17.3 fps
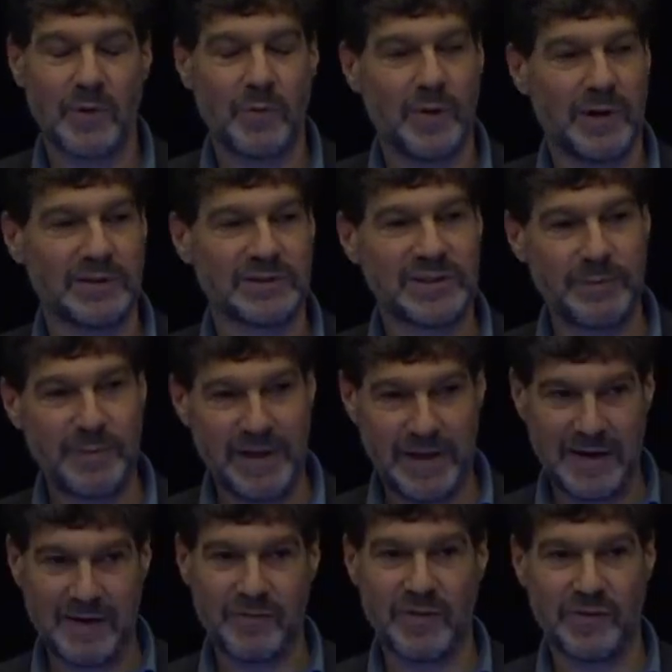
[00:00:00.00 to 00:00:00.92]
Well, she may
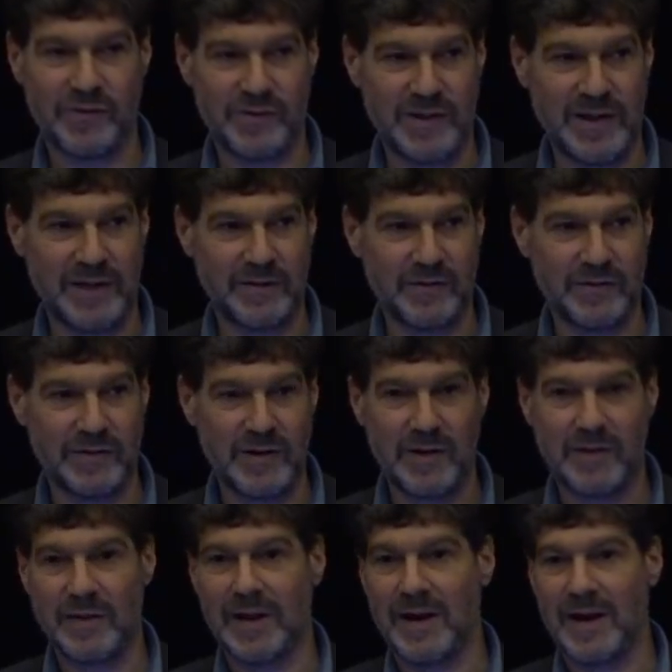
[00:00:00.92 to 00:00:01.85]
have the sense
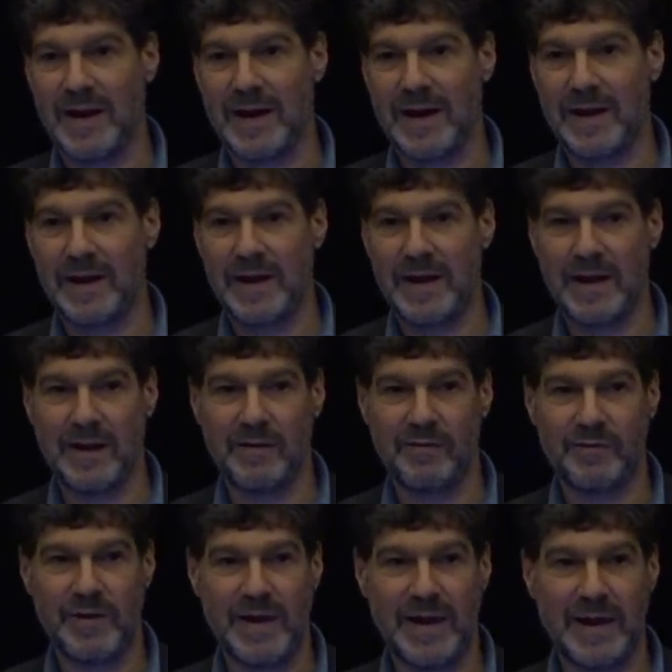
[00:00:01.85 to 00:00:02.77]
that I
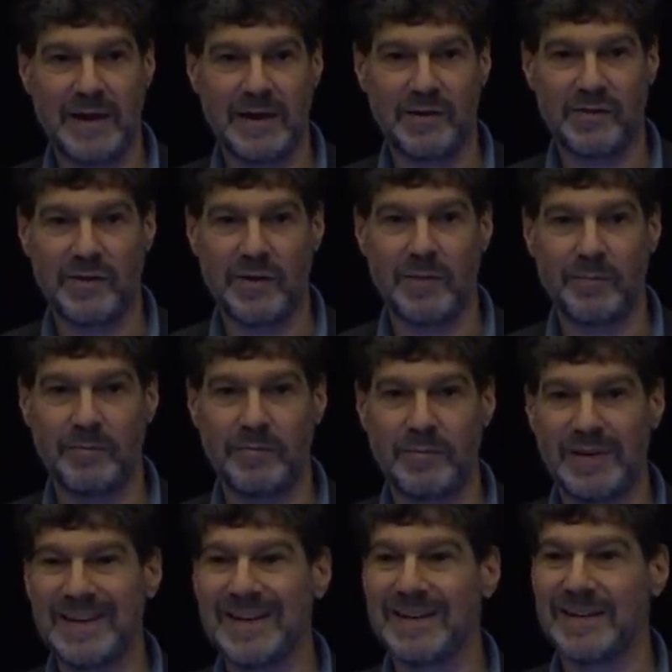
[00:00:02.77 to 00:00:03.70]
have had some
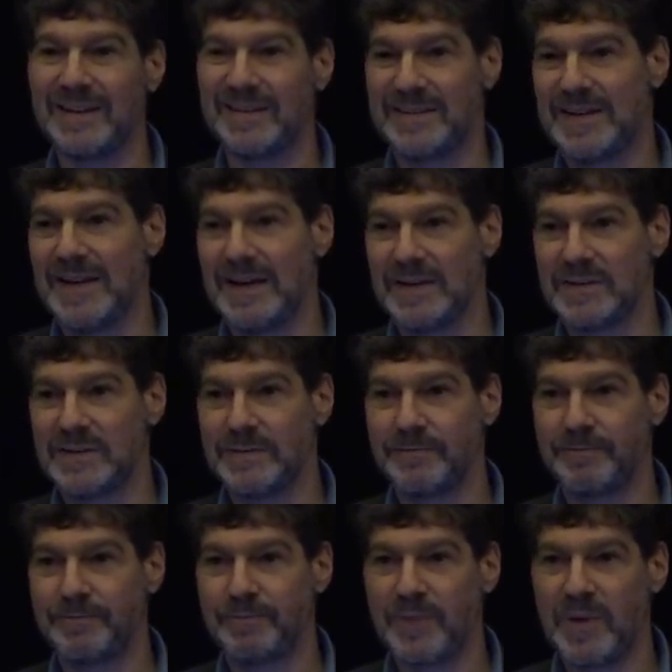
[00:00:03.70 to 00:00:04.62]
ill intent.
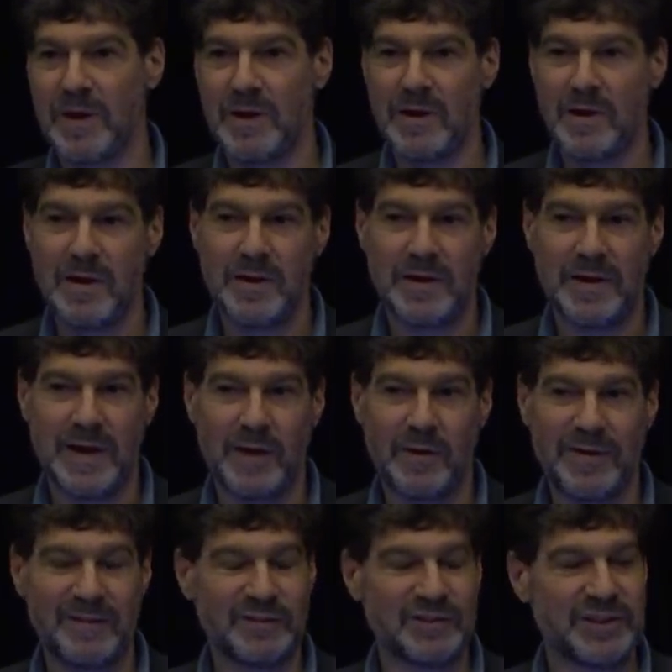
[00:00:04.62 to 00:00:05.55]
Now,
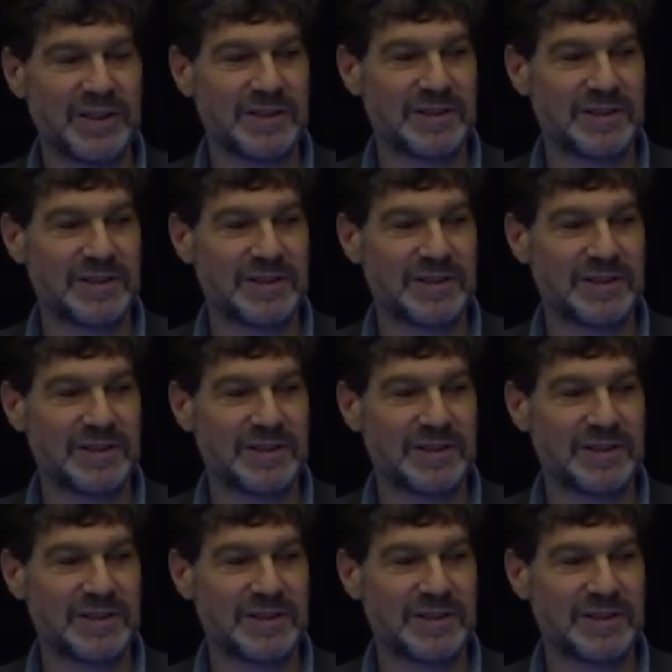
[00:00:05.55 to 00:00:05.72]
if she